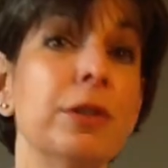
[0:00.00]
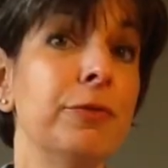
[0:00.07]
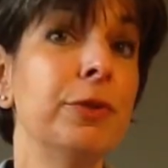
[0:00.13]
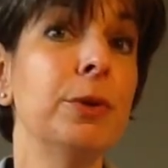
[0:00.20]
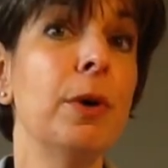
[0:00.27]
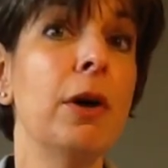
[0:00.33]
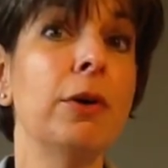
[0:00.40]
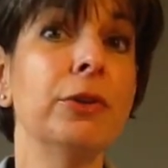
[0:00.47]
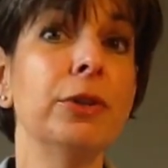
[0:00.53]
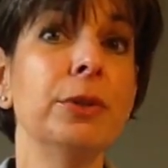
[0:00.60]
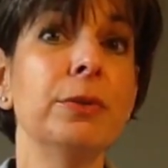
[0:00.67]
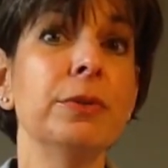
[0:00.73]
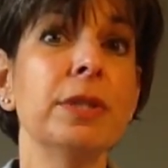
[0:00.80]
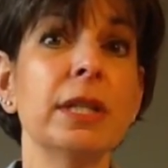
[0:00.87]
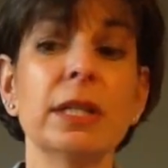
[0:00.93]
If you are
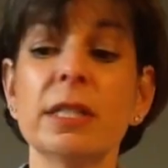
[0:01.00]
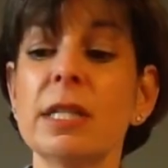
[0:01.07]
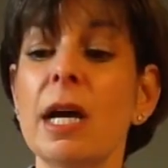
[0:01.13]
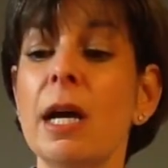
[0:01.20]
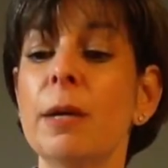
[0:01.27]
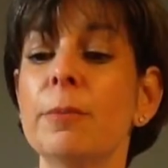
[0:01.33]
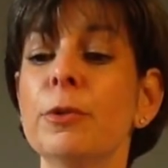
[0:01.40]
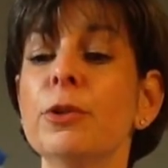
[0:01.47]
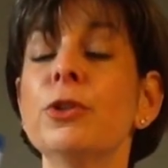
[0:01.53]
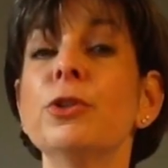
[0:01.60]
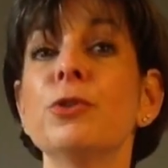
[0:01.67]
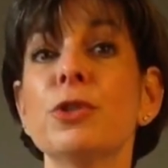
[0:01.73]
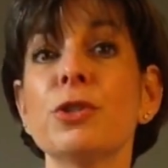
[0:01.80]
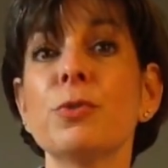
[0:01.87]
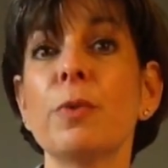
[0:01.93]
using a timer, you
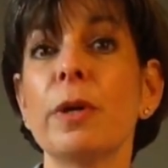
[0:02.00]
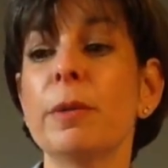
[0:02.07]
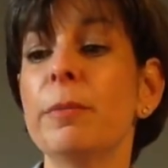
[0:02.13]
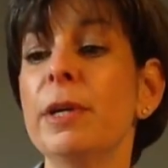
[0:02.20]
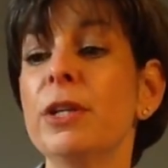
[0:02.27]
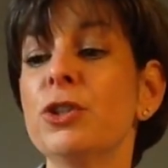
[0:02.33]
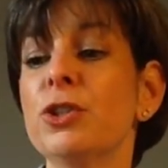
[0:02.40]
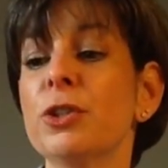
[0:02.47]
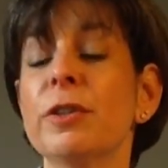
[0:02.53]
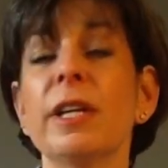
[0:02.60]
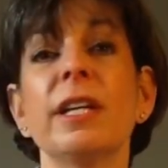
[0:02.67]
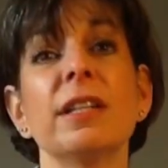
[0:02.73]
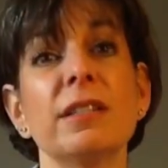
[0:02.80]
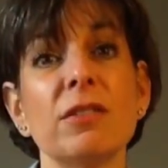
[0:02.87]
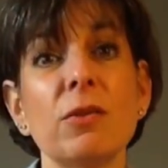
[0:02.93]
just want to make sure
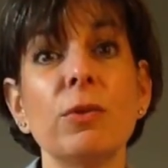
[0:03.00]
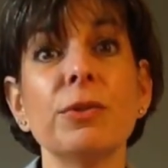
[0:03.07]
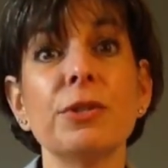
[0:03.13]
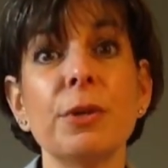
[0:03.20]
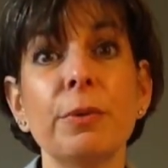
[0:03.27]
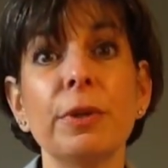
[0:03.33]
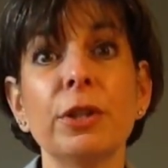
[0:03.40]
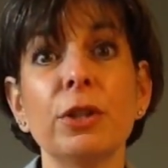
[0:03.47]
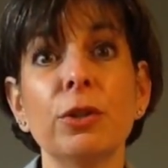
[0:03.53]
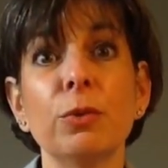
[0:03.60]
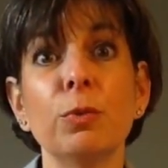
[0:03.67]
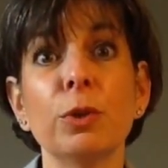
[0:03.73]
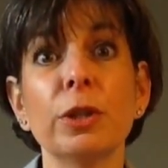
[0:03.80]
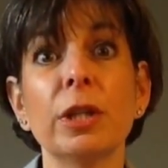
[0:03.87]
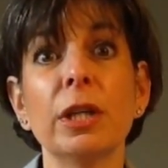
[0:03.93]
that it's also in good
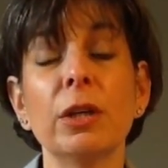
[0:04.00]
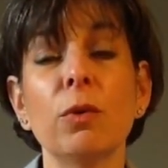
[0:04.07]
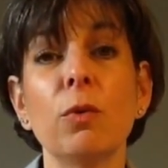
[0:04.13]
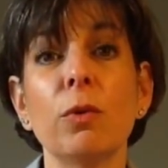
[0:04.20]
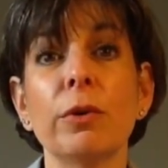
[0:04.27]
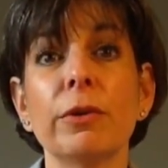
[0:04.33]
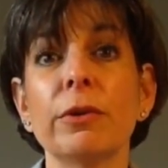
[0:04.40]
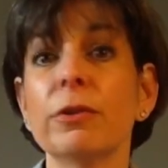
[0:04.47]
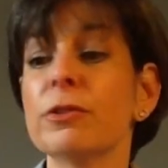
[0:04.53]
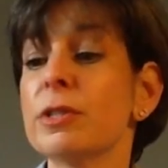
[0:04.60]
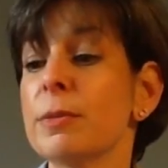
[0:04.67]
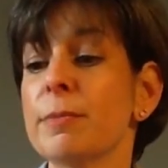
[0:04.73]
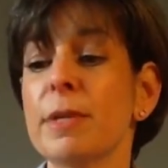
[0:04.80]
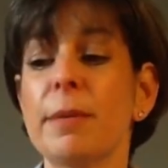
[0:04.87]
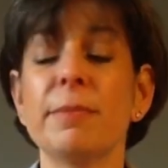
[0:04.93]
working order.
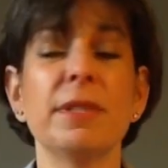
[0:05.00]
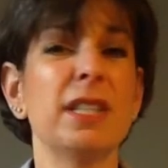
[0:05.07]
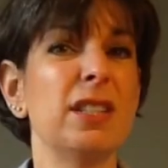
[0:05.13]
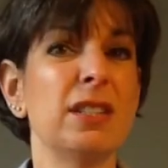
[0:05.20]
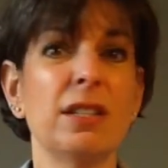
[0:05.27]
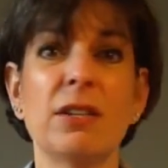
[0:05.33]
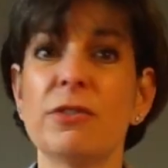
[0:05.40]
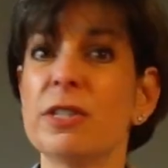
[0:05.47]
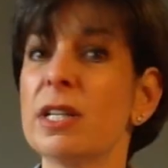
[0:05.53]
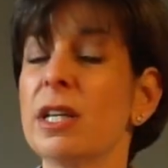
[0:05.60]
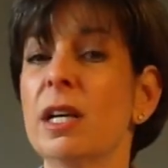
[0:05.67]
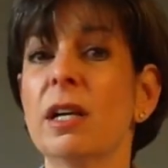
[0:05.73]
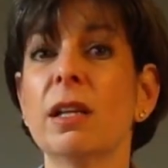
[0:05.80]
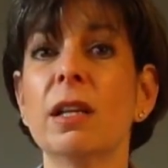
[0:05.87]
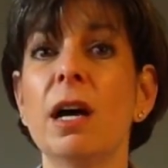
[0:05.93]
Sometimes they start to
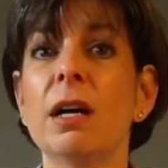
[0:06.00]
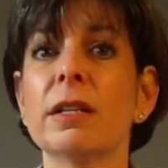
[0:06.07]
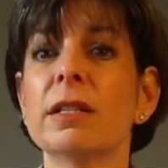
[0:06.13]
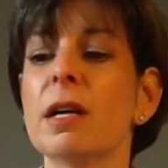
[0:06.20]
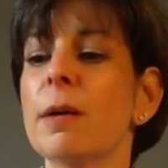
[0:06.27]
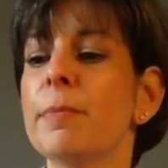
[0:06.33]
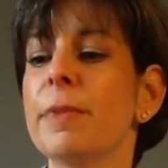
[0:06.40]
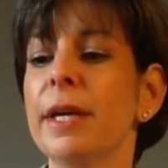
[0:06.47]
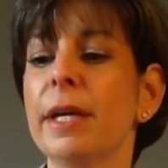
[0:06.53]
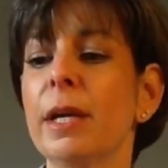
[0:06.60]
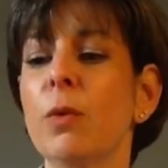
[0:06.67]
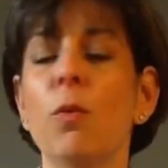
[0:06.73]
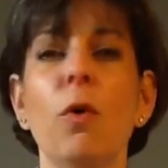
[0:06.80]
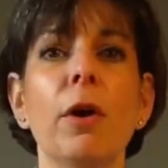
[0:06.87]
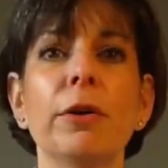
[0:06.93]
get clogged up, they
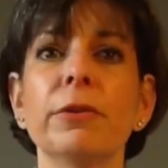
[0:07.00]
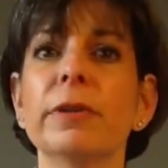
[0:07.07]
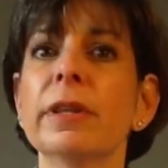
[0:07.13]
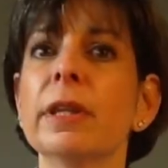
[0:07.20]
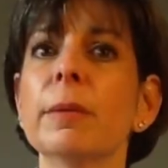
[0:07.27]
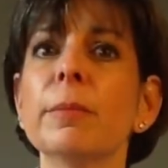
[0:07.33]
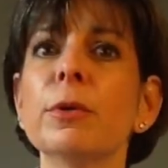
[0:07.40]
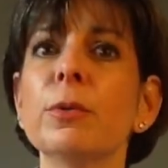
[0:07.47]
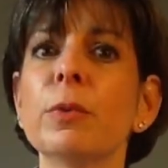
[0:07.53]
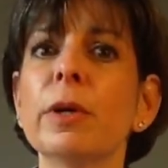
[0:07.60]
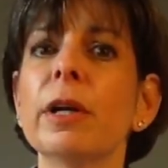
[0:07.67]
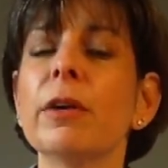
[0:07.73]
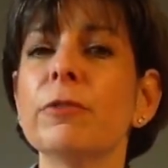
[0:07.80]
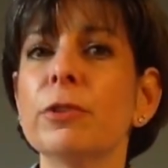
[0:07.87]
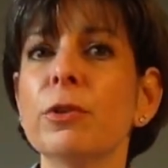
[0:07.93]
get water in them or
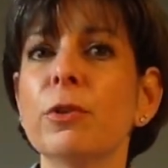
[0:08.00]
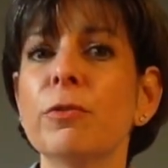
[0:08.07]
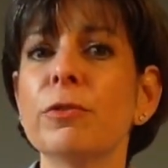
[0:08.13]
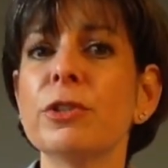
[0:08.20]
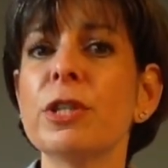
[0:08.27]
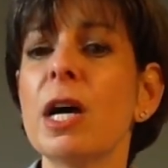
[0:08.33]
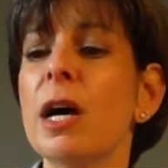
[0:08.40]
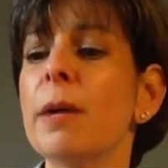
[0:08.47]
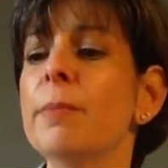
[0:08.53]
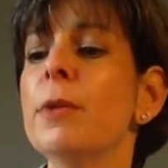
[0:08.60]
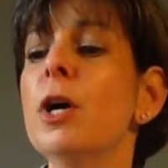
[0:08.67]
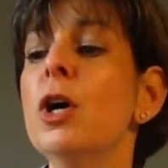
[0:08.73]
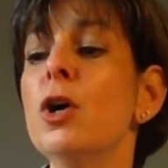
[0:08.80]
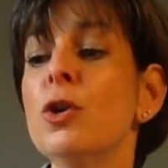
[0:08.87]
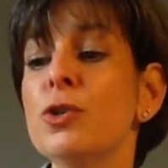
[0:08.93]
whatever over time.
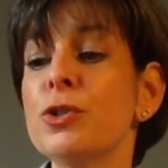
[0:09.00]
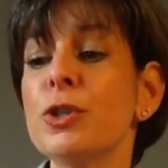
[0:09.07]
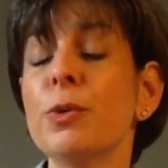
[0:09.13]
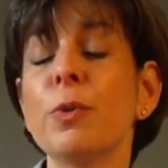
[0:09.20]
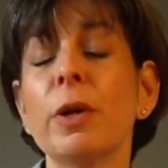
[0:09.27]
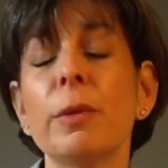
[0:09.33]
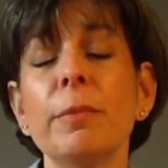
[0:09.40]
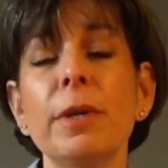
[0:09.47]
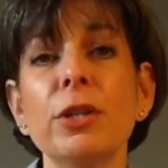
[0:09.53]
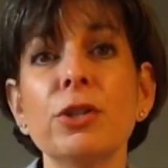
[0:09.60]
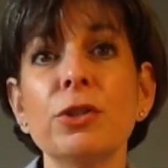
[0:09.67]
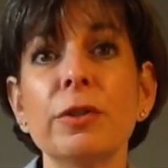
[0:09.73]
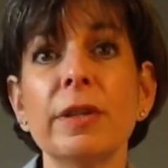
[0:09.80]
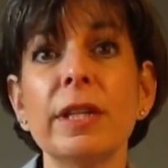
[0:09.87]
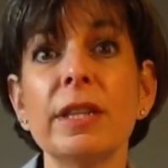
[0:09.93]
So you want to make
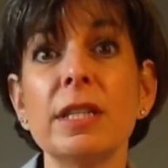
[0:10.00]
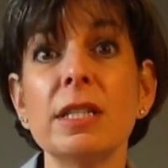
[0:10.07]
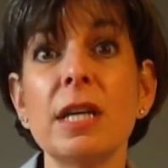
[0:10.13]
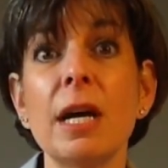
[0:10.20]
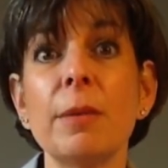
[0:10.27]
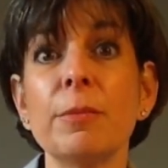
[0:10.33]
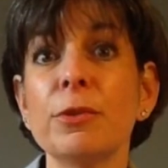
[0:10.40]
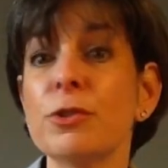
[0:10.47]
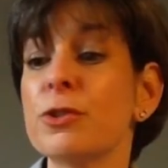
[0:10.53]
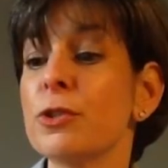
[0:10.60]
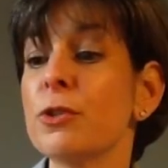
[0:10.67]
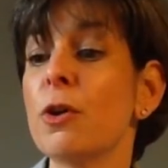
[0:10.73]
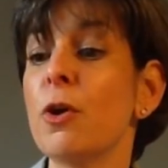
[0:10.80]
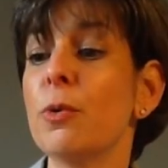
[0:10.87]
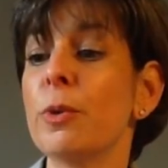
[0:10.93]
sure that the timers
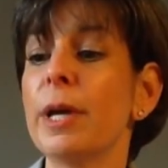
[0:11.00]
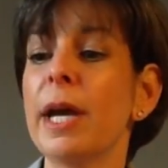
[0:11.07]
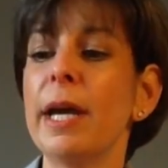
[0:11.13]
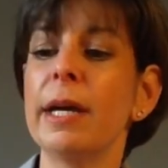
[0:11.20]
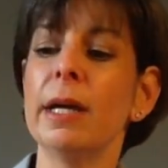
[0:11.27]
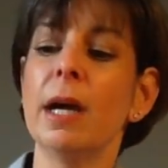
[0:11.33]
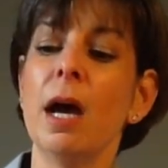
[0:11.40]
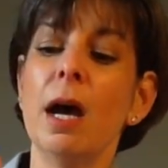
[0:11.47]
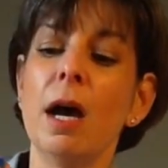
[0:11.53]
are okay.